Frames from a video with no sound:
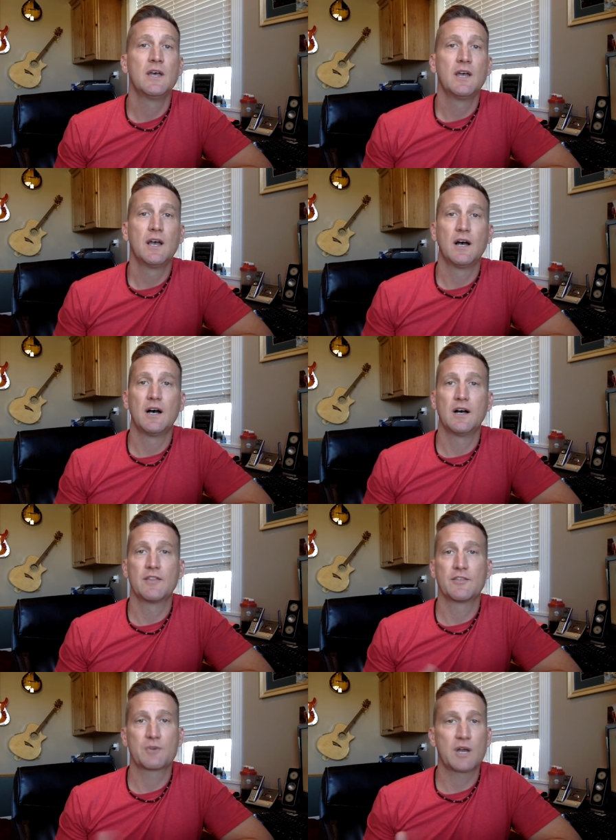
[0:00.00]

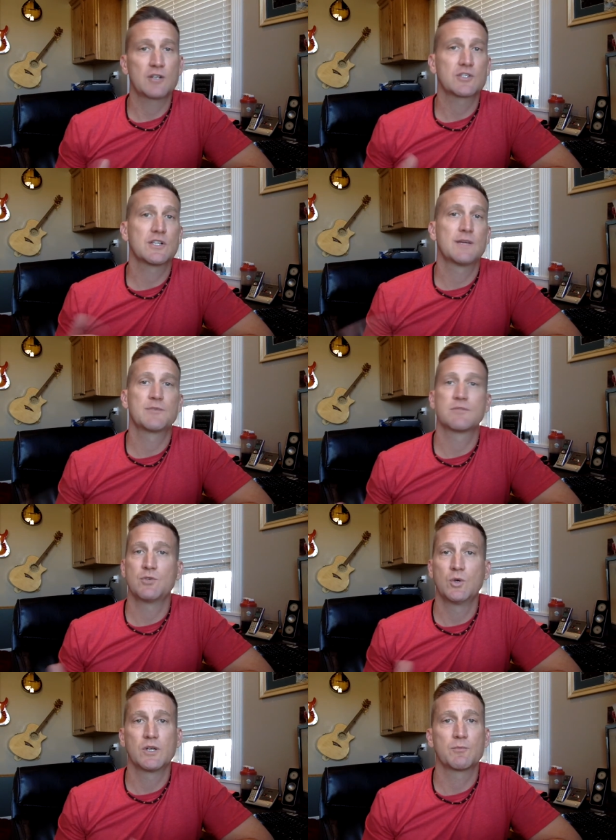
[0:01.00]
The throttle slips,
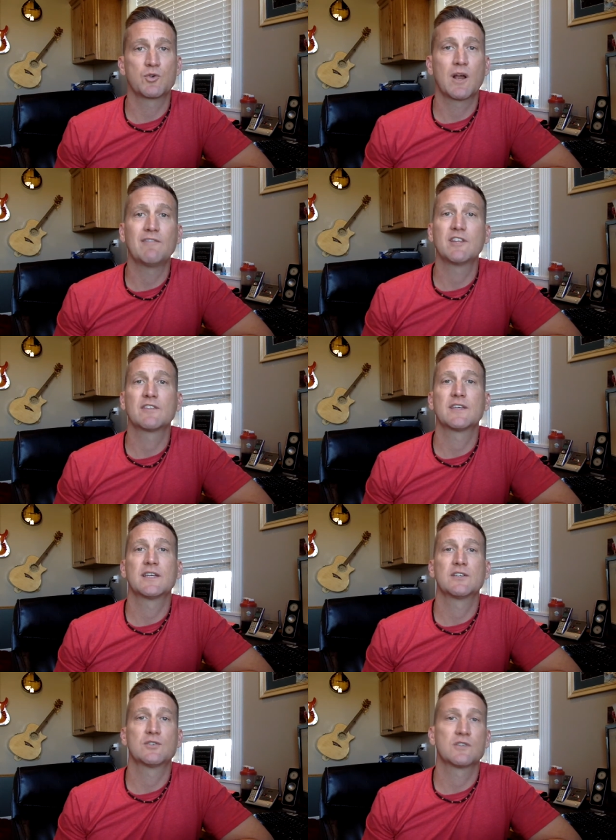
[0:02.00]
you end up driving the
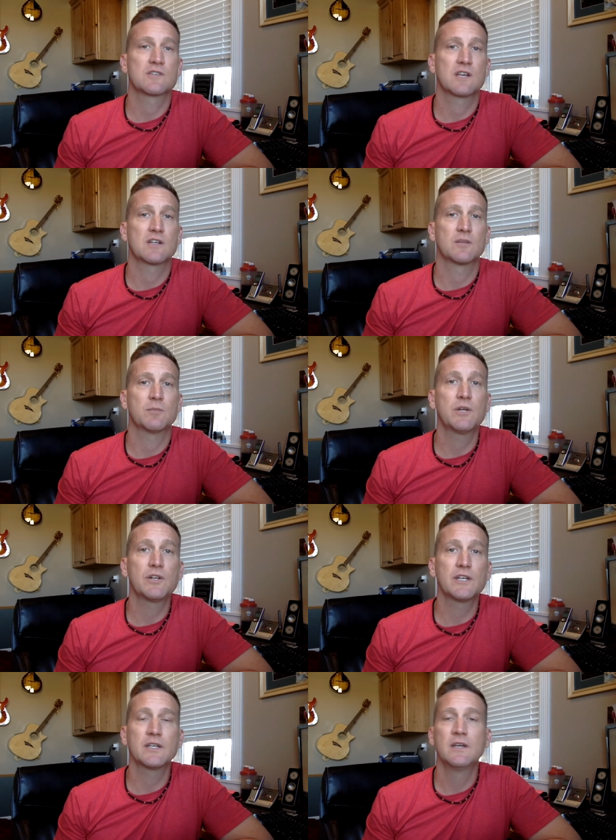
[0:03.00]
thing into the side of the
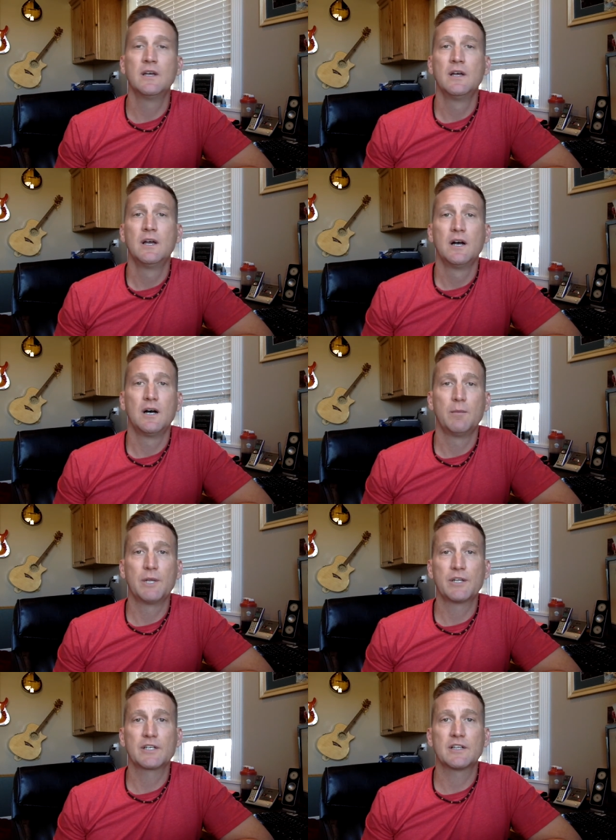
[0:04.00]
building.
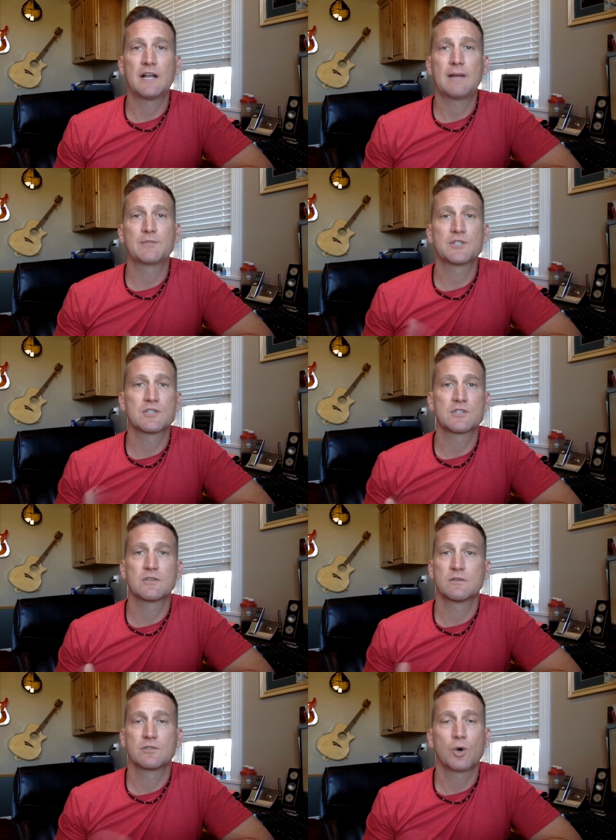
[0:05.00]
Building
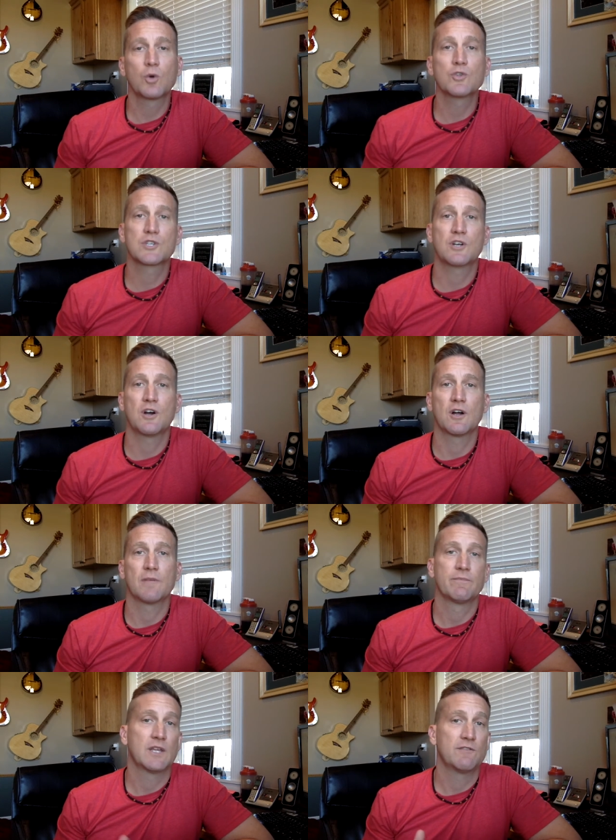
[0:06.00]
collapses, totals the
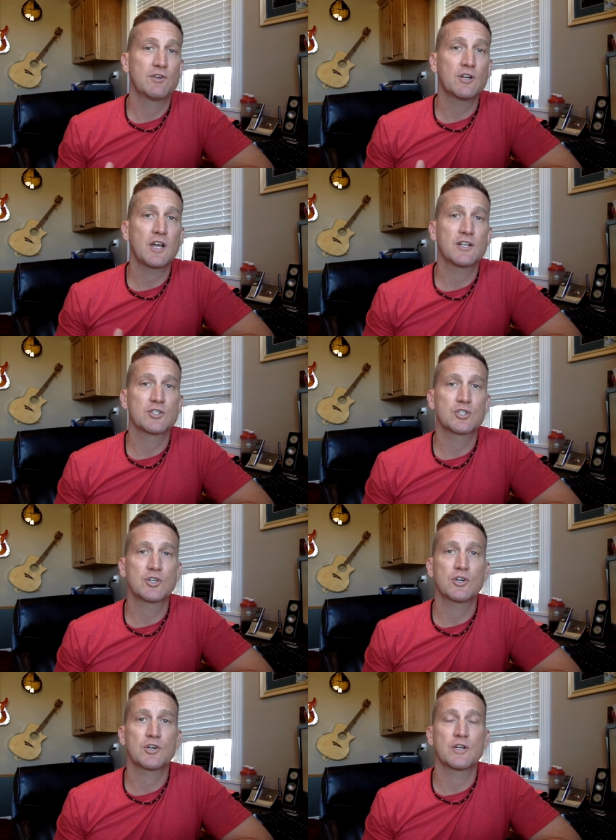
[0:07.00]
car. If you're not
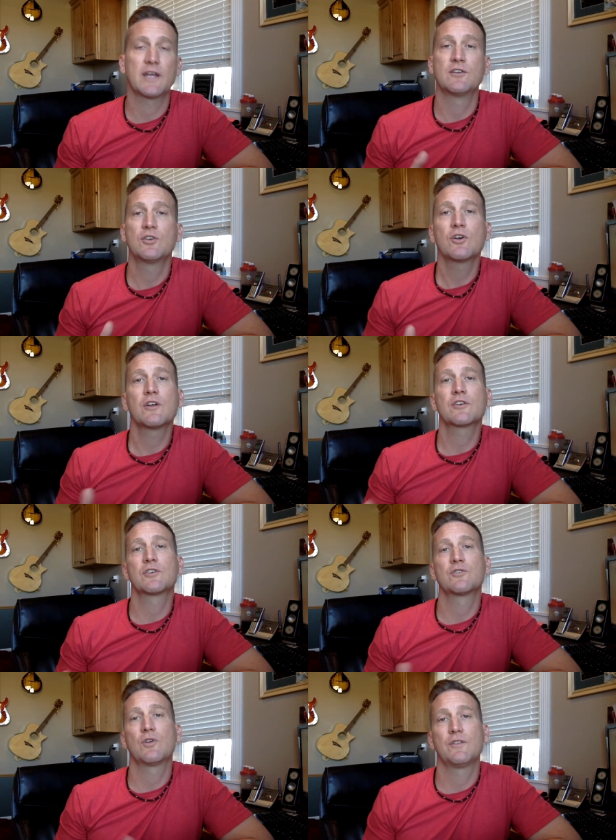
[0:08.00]
insured and you're under
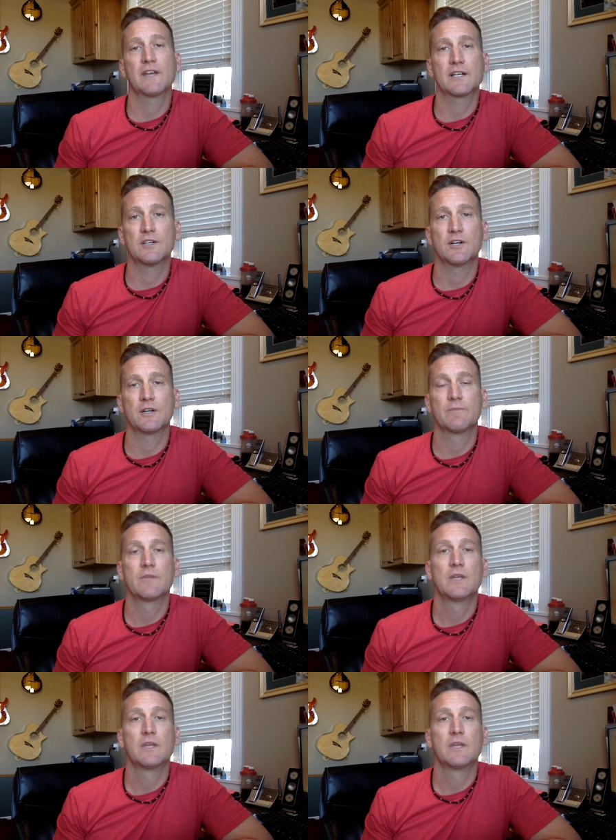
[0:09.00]
control of that car,